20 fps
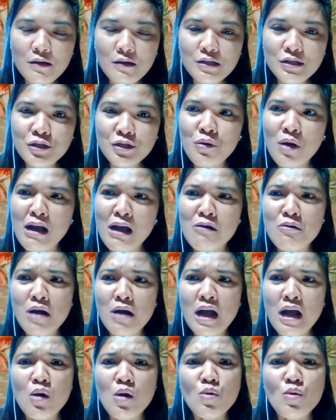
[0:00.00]
So how
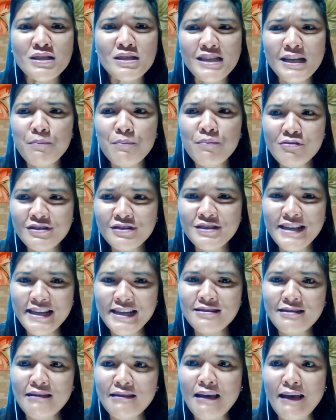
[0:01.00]
was that
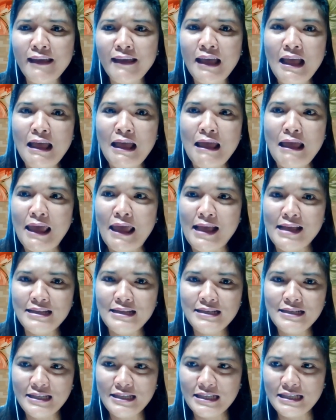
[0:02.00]
process like,
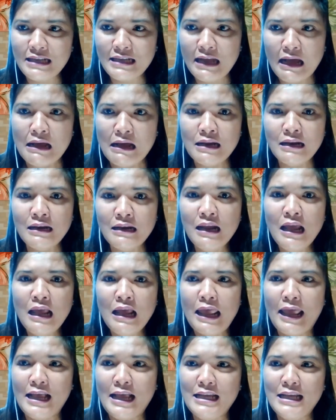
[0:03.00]
as a son,
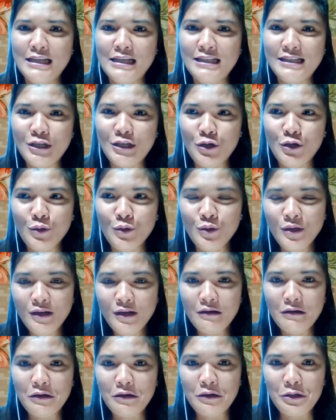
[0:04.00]
as you know,
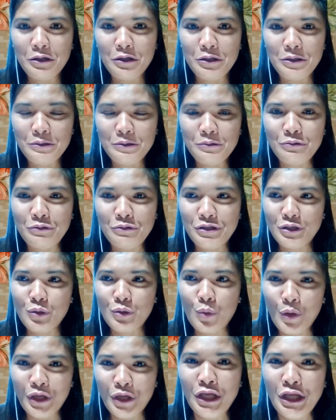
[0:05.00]
who is
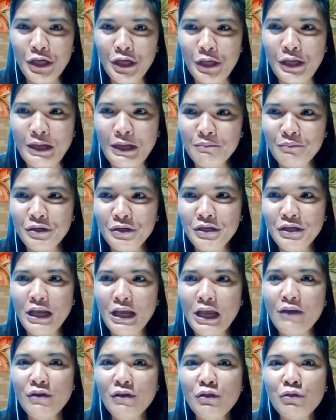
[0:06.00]
working in the company,
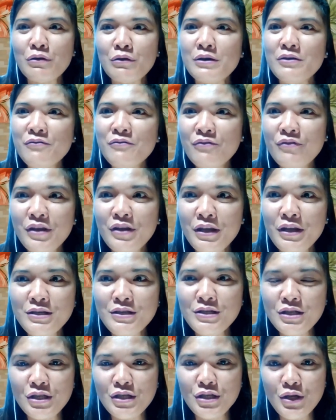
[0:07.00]
having to
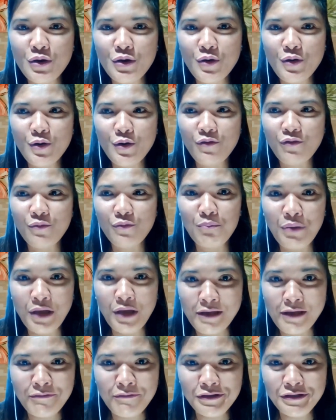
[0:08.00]
convince your
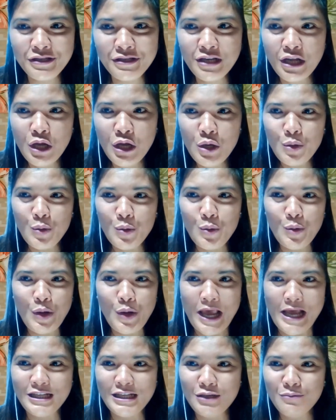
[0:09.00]
parents who
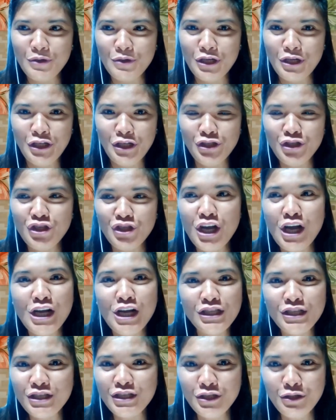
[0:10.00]
has been in
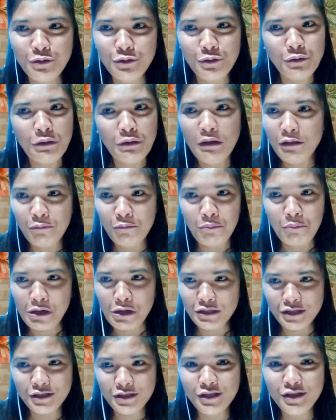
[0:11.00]
charge, you know, the
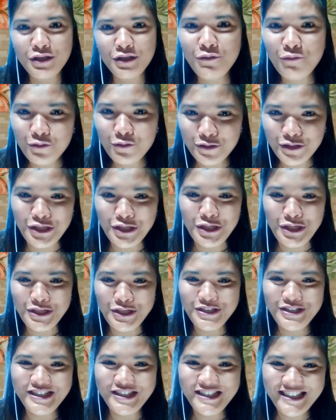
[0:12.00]
past 30, 40
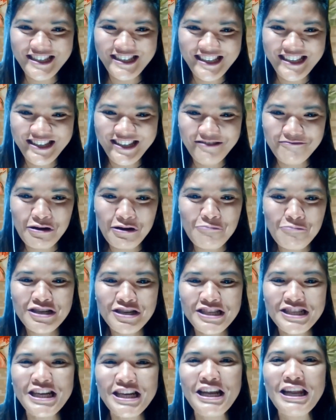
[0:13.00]
years? What
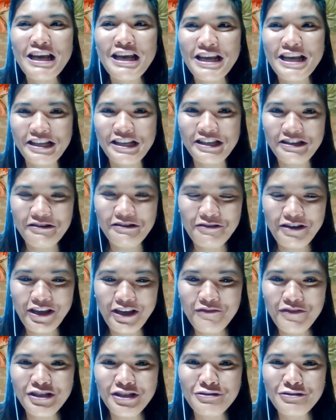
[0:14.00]
was it like, you know,
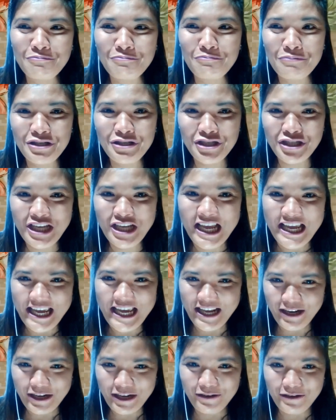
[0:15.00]
having to pitch
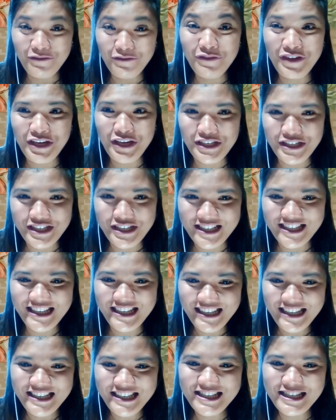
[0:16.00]
and convince
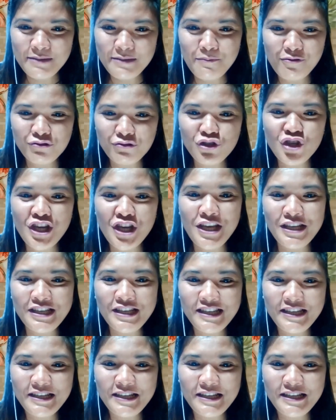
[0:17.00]
this project?